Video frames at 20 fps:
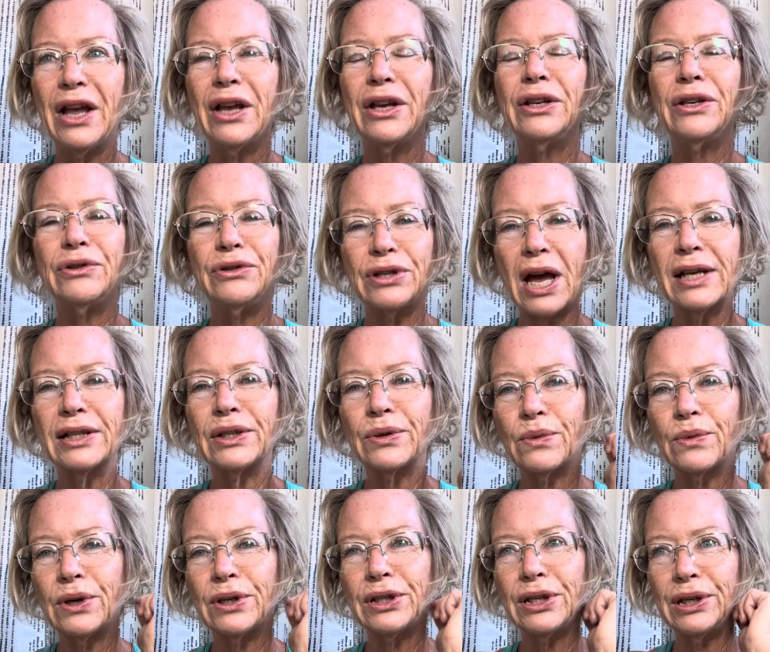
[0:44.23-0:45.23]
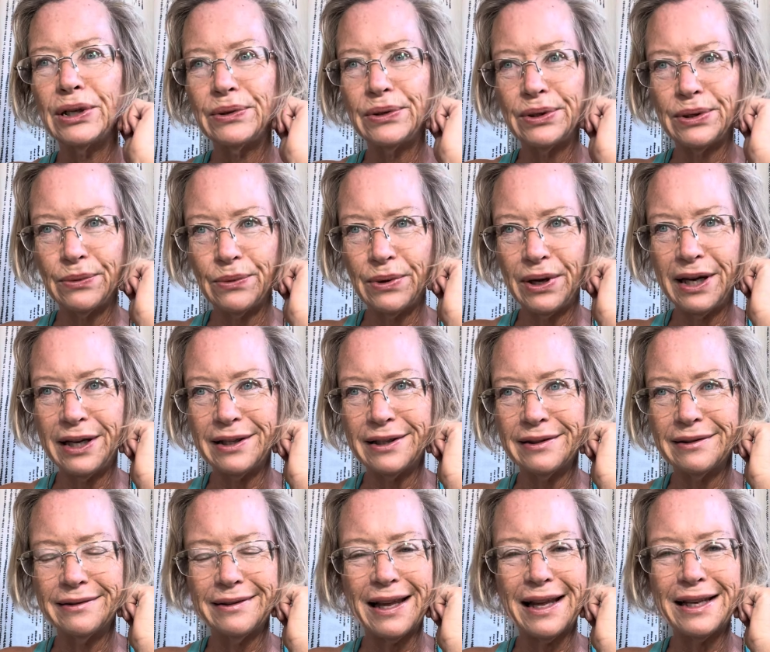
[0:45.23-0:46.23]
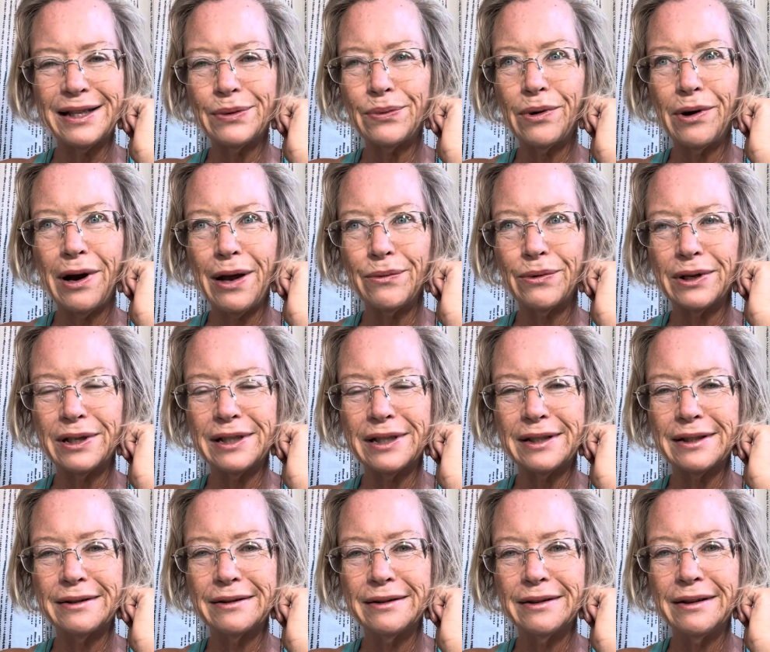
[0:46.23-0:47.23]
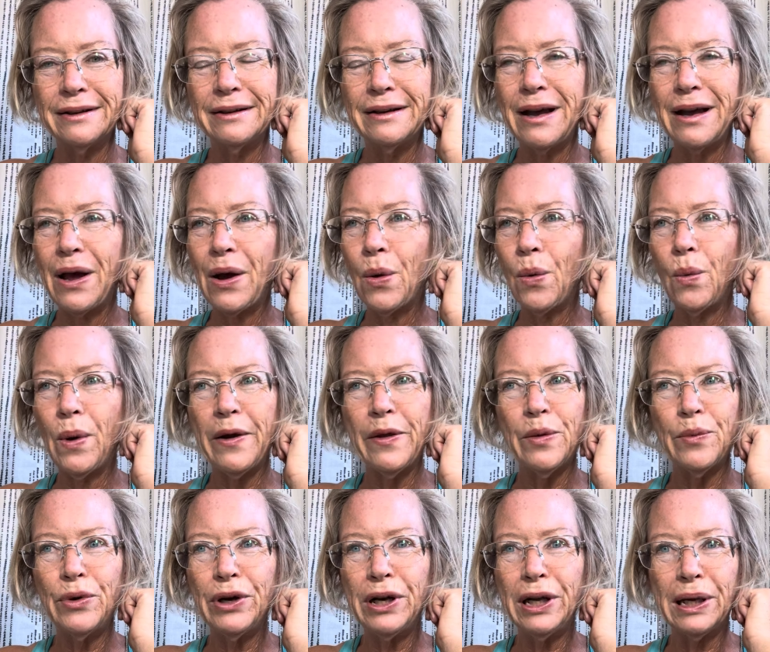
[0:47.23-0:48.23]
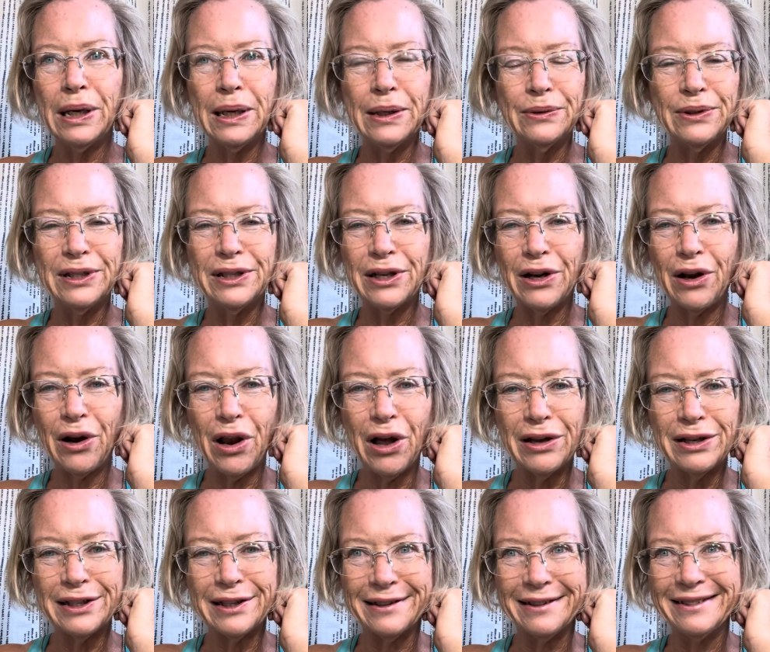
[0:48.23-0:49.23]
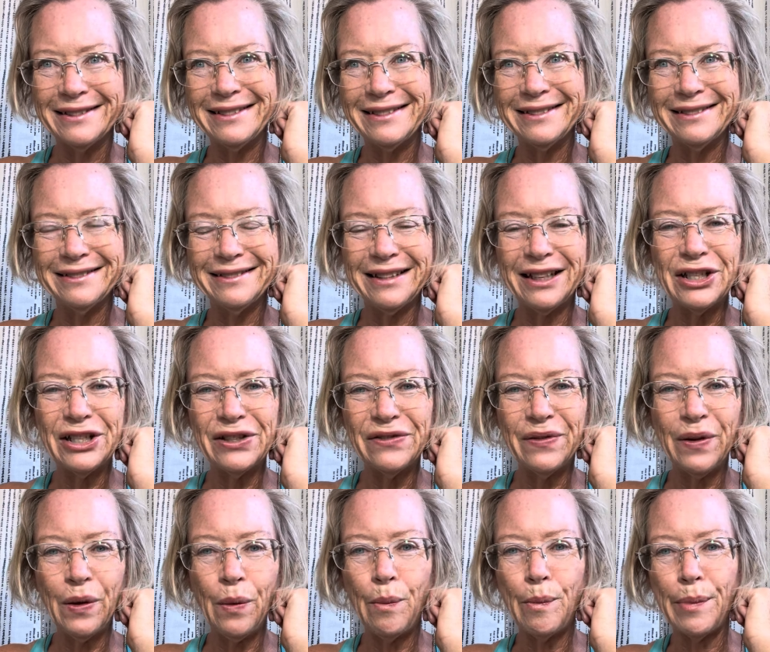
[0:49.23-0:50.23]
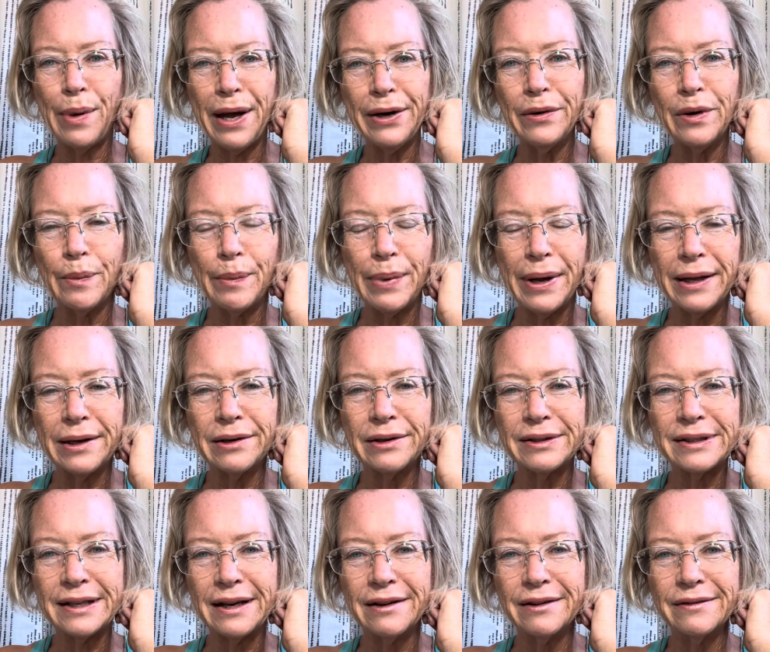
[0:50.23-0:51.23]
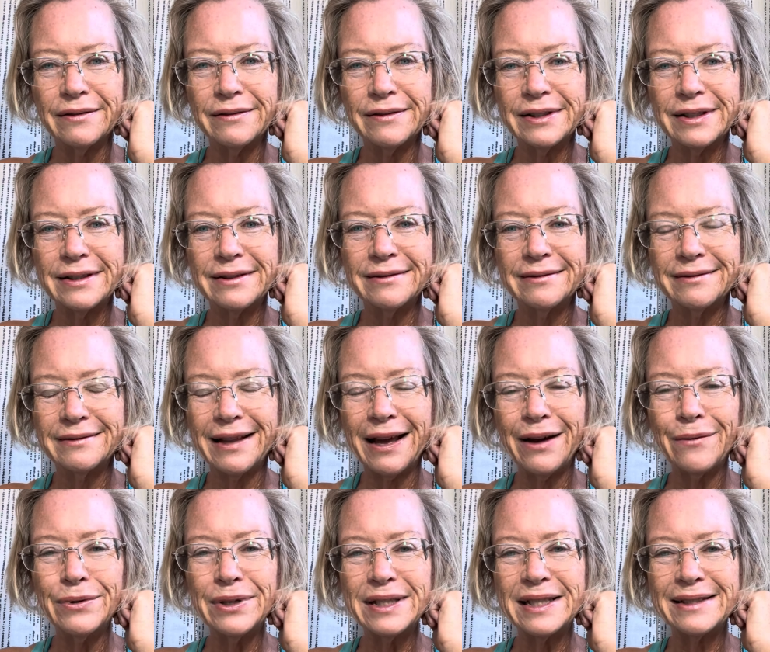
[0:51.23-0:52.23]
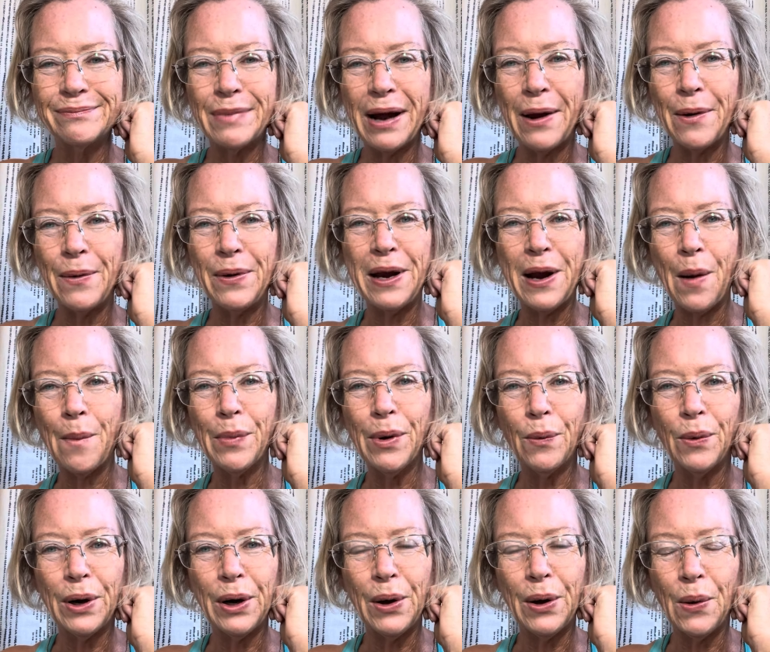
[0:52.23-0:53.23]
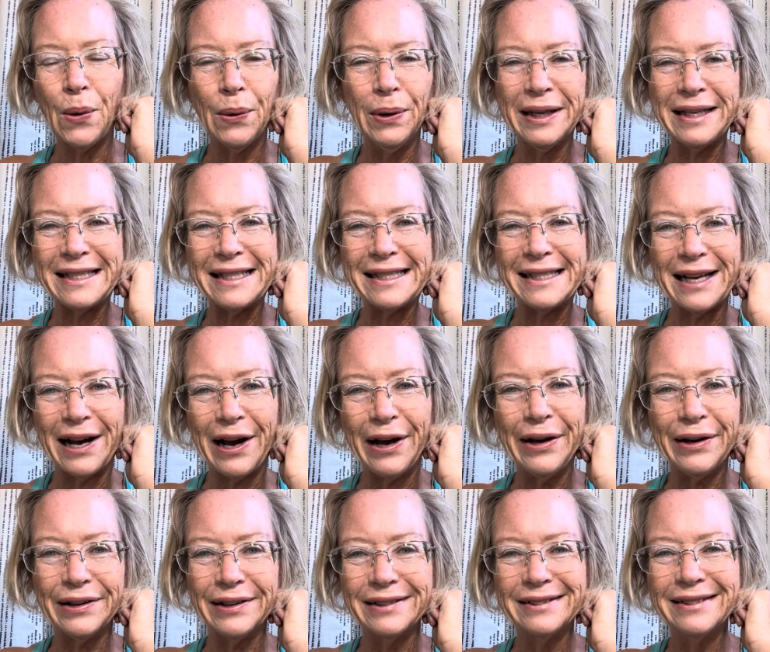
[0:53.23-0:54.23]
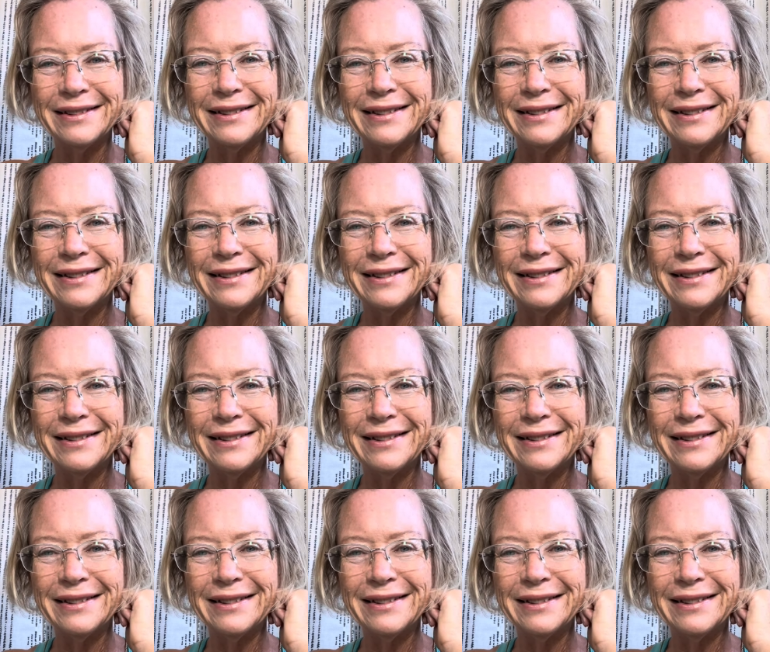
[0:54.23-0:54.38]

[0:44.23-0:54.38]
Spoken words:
You just want to lose the weight. That's where I was. Wear the pretty clothes in the closet and just feel better about ourselves. That was my number one goal and desire.